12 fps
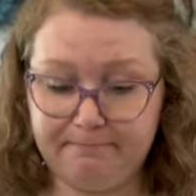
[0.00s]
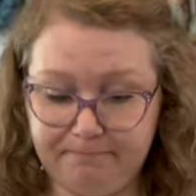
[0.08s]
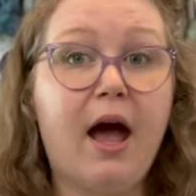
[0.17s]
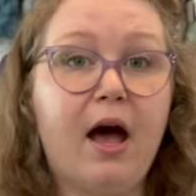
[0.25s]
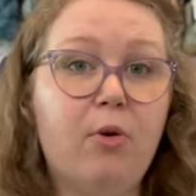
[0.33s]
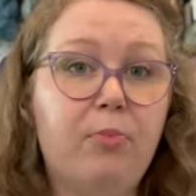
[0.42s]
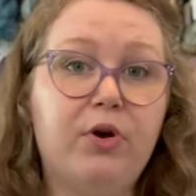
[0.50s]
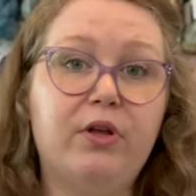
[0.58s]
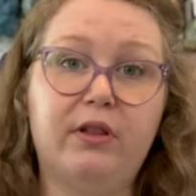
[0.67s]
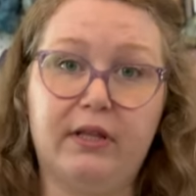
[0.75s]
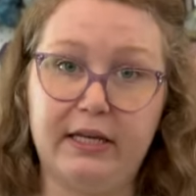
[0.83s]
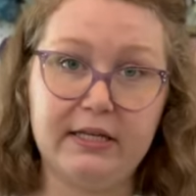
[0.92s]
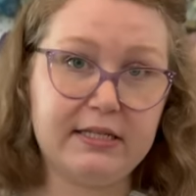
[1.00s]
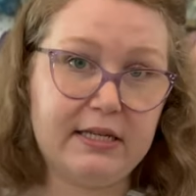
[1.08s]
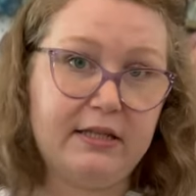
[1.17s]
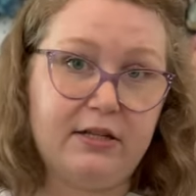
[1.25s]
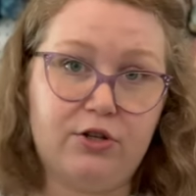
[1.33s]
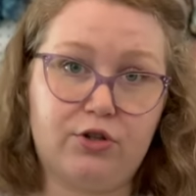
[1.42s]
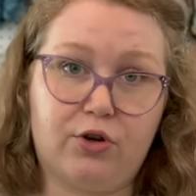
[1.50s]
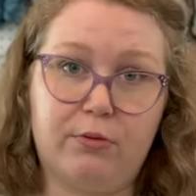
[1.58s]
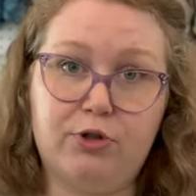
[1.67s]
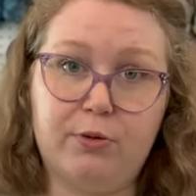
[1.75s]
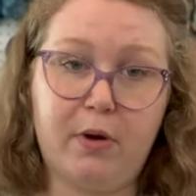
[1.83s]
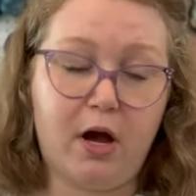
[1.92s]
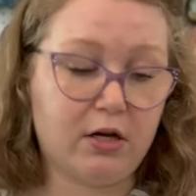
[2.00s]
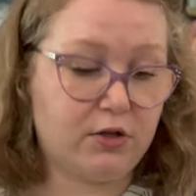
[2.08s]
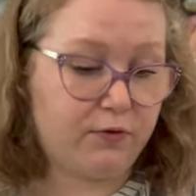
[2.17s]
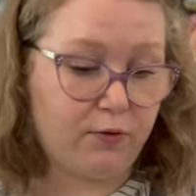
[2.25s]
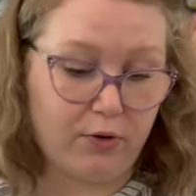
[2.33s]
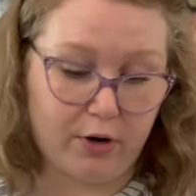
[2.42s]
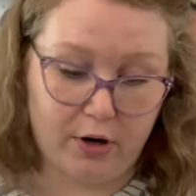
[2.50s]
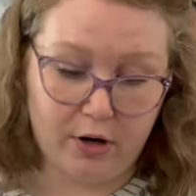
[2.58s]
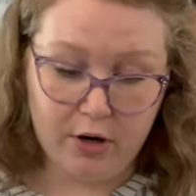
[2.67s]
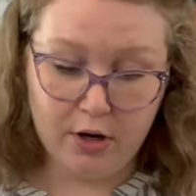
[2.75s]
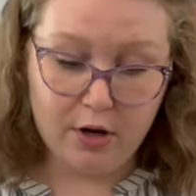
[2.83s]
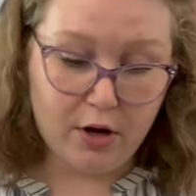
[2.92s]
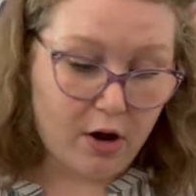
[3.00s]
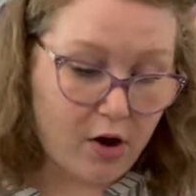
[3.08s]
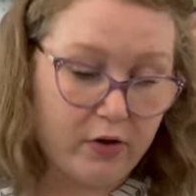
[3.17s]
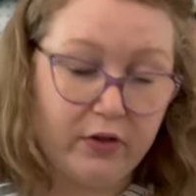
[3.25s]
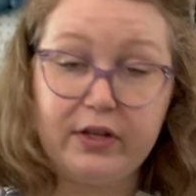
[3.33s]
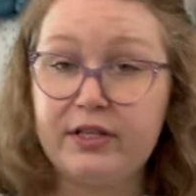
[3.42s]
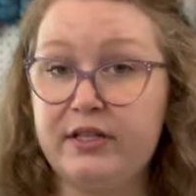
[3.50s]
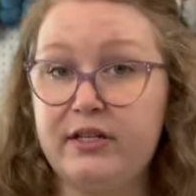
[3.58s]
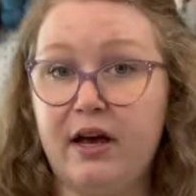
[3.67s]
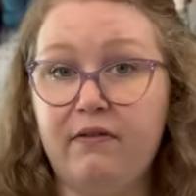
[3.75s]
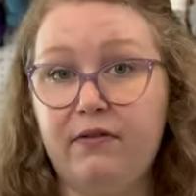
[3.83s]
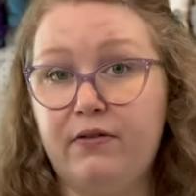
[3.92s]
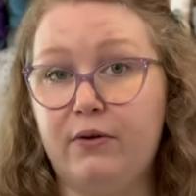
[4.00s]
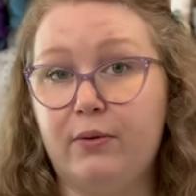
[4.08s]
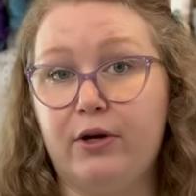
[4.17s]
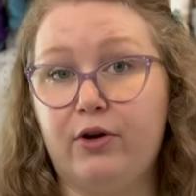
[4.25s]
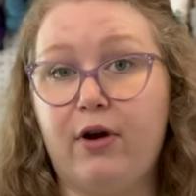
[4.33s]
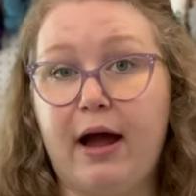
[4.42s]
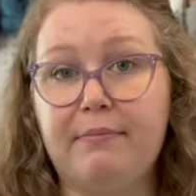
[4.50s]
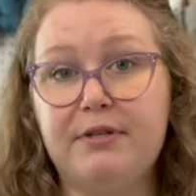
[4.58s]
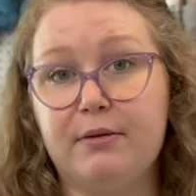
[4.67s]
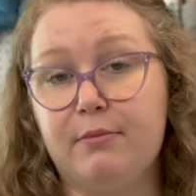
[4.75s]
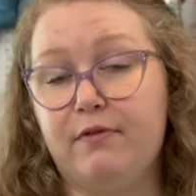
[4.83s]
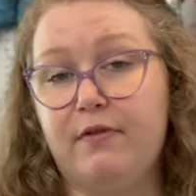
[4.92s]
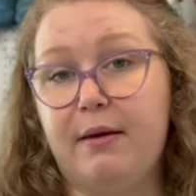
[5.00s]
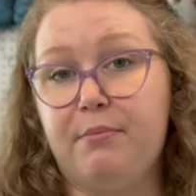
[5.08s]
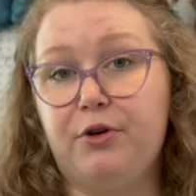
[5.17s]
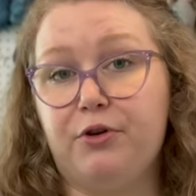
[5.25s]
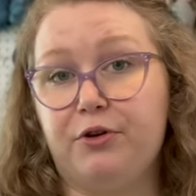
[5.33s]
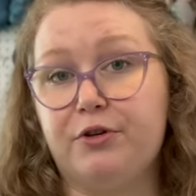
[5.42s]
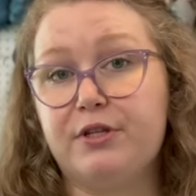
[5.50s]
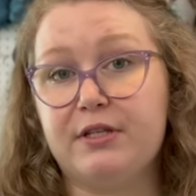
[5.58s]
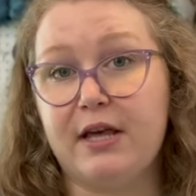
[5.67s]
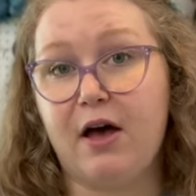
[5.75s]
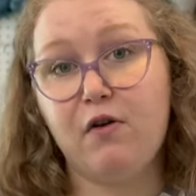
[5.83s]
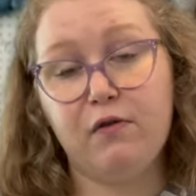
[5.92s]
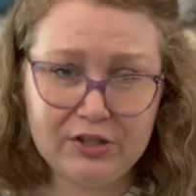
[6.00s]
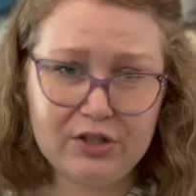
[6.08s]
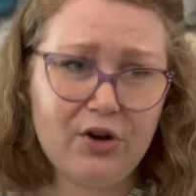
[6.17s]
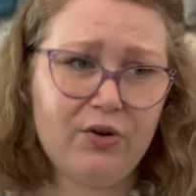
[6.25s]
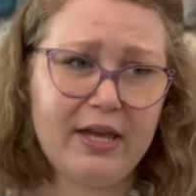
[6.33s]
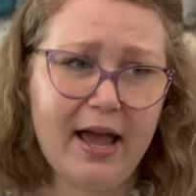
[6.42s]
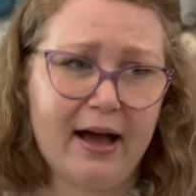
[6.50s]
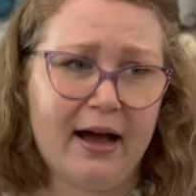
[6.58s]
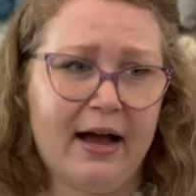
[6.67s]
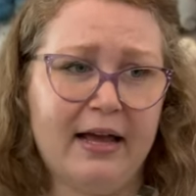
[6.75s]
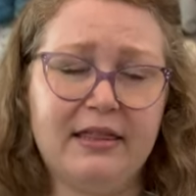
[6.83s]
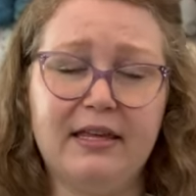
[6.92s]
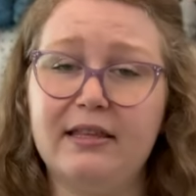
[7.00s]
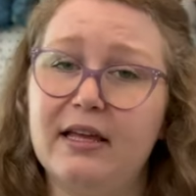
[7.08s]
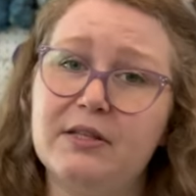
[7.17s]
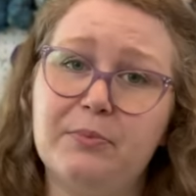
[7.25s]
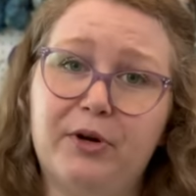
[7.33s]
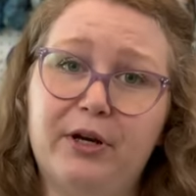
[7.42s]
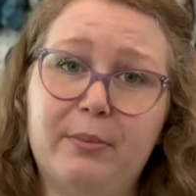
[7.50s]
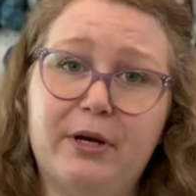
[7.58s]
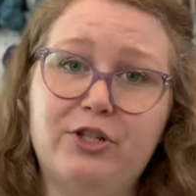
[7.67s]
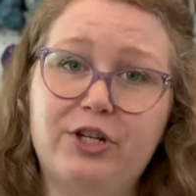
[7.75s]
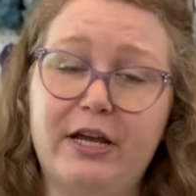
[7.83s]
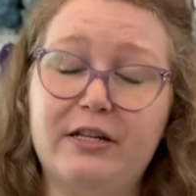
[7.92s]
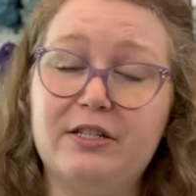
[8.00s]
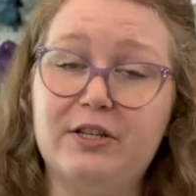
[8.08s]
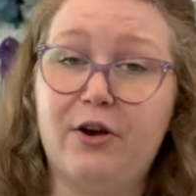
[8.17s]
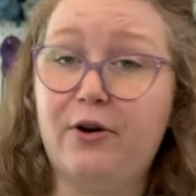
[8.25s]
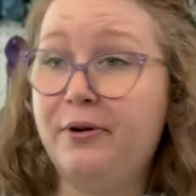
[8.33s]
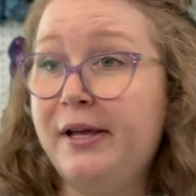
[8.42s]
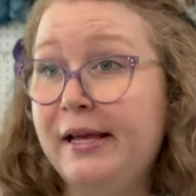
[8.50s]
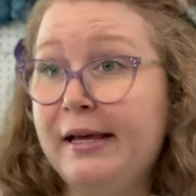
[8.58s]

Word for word: I'll put links in the description box for all this stuff if you wanna grab some of them yourself. So yeah, I think that's pretty much it. So